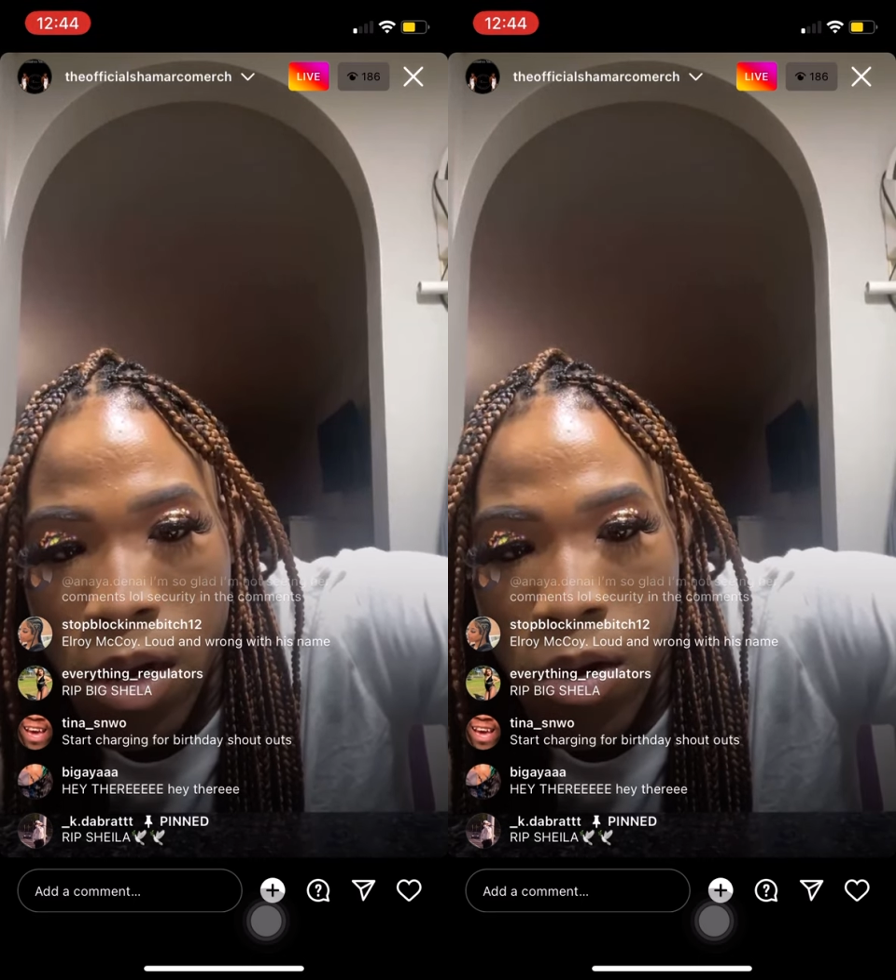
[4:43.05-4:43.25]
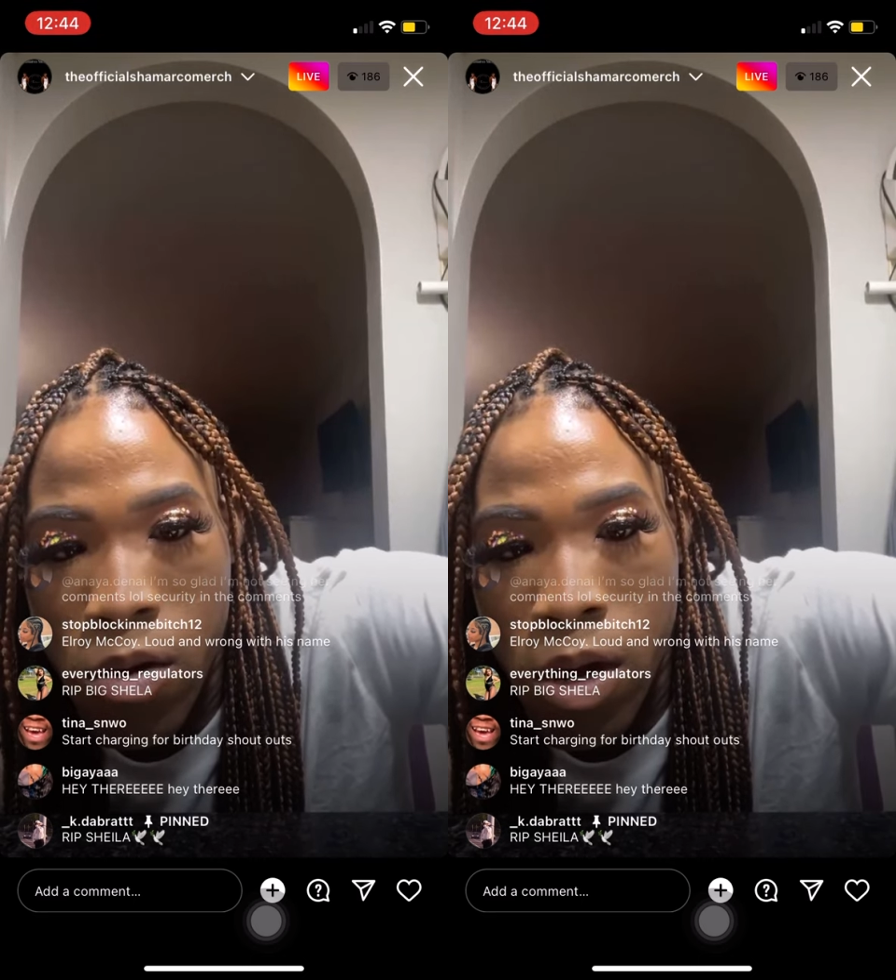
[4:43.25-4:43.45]

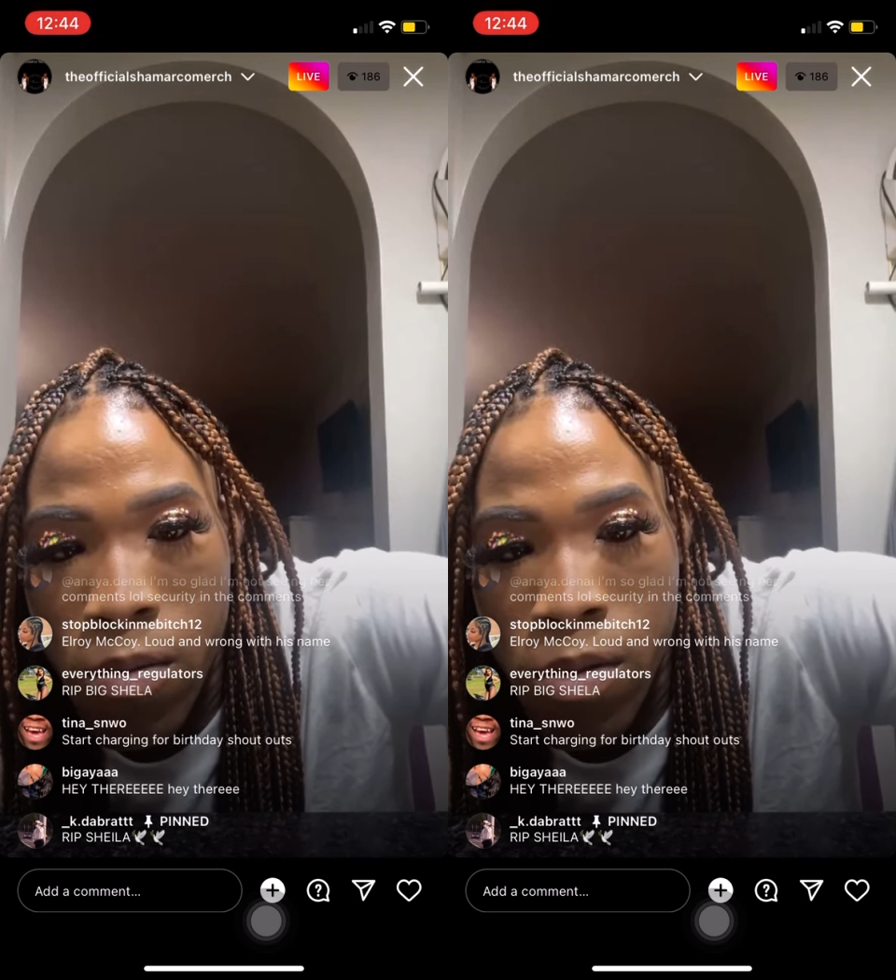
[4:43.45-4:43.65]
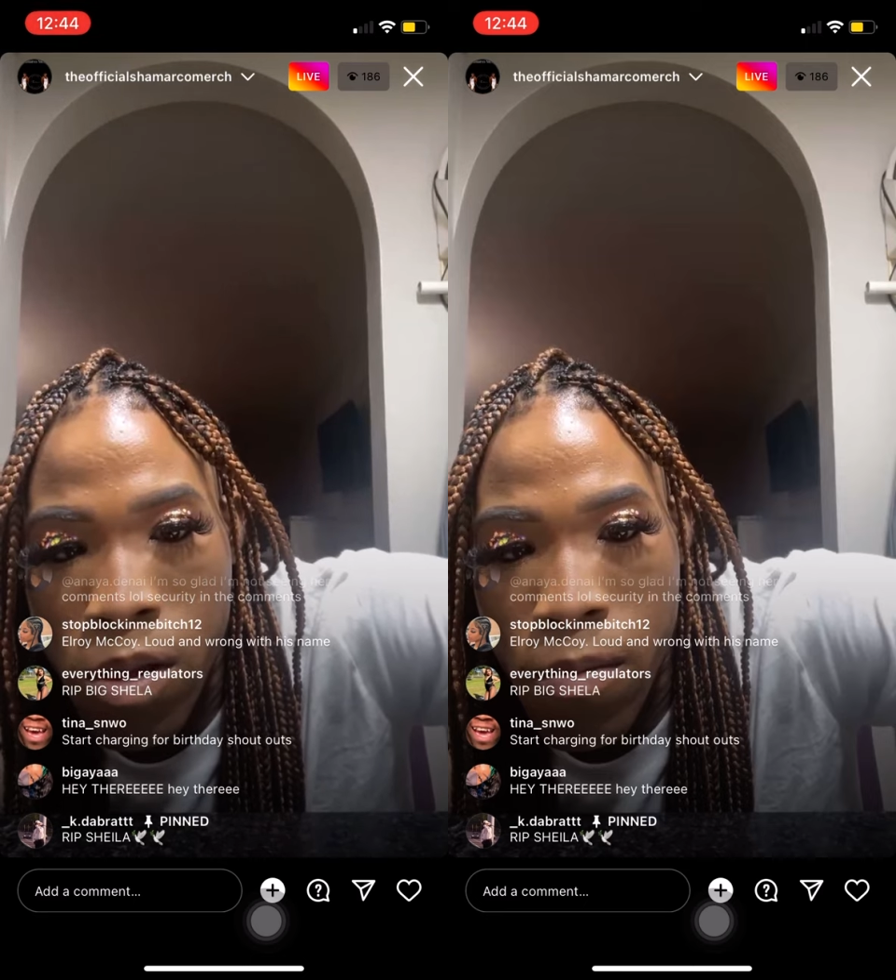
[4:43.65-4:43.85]
Don't
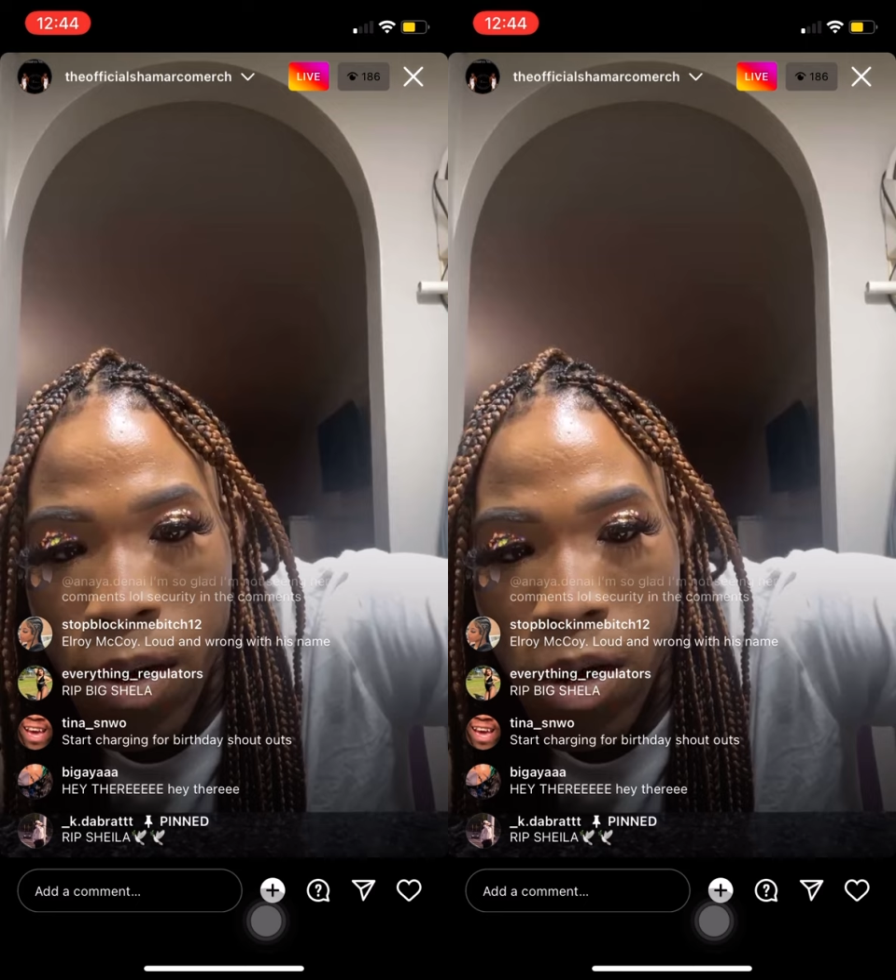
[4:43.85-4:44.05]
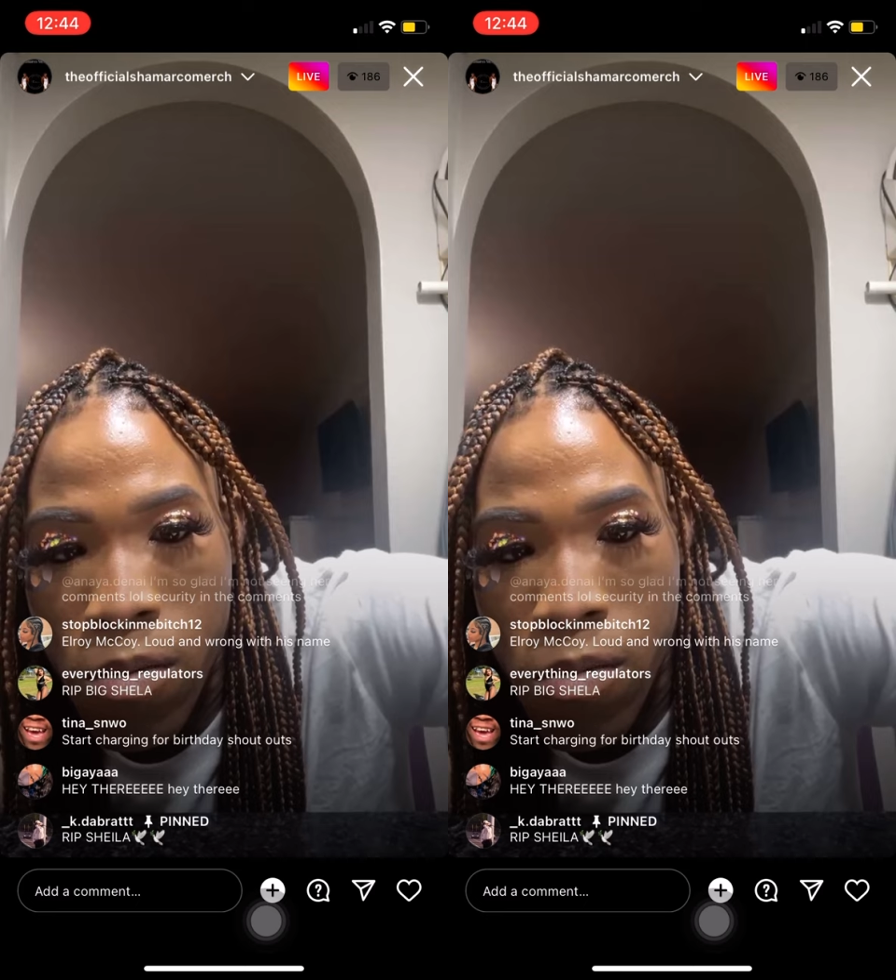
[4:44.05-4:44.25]
ever say my
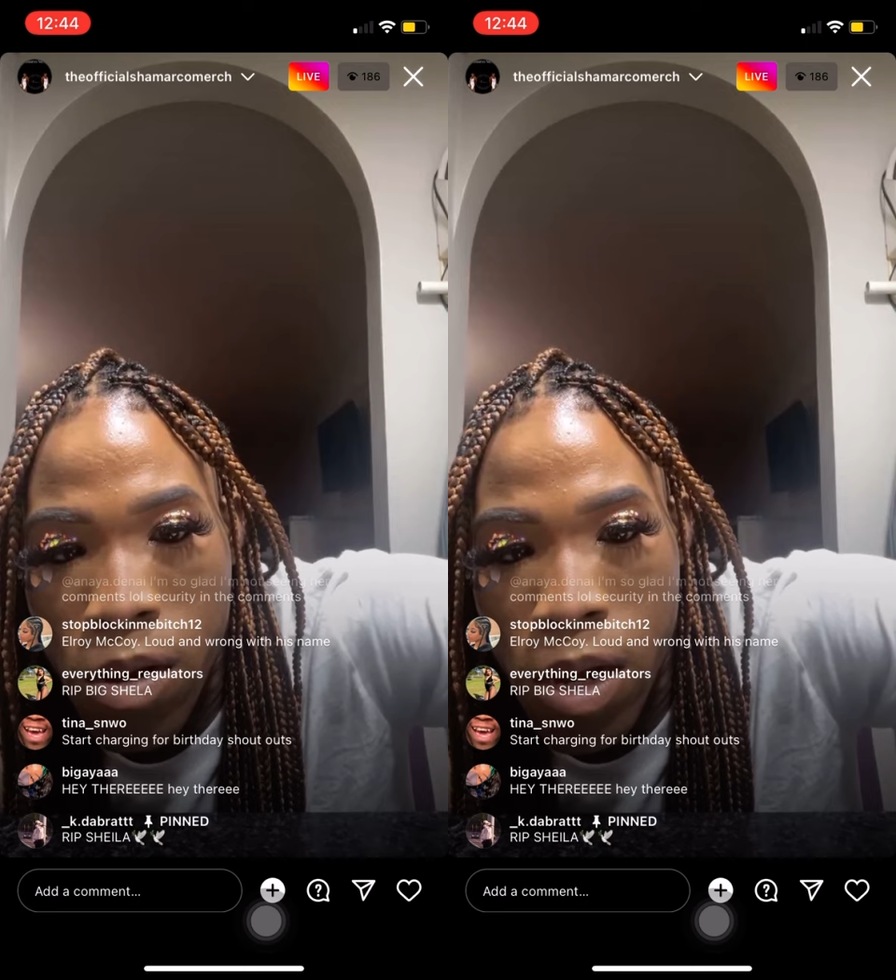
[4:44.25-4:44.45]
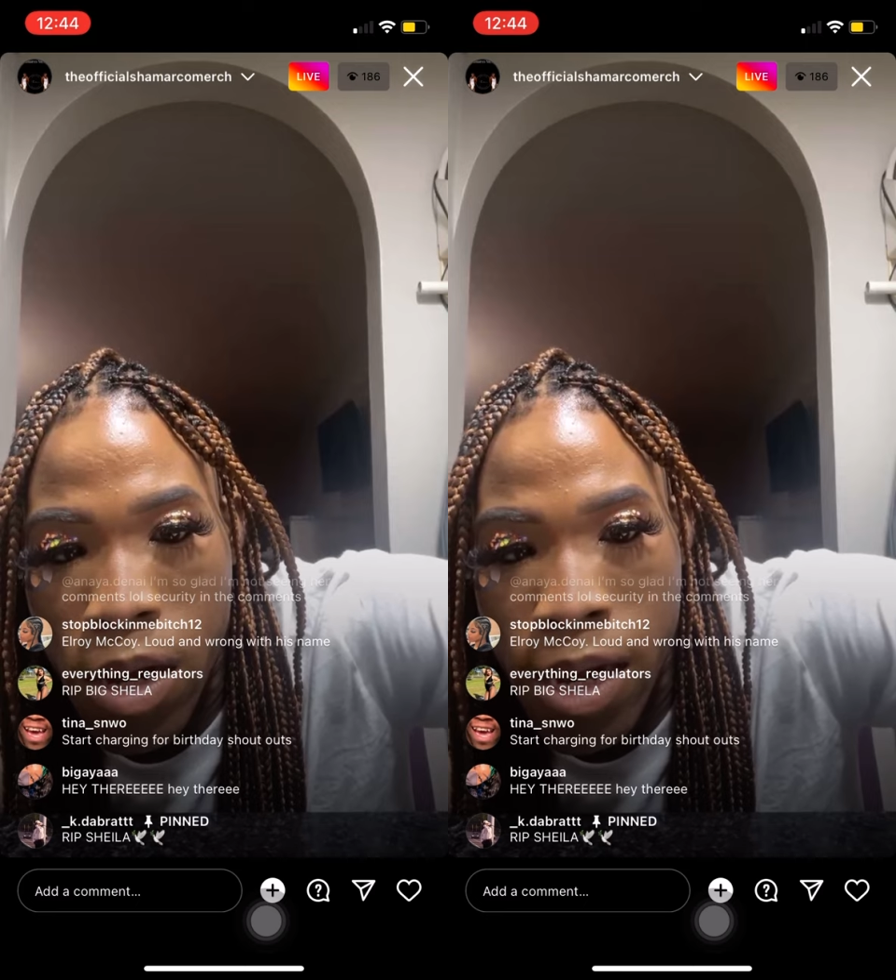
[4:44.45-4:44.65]
government name.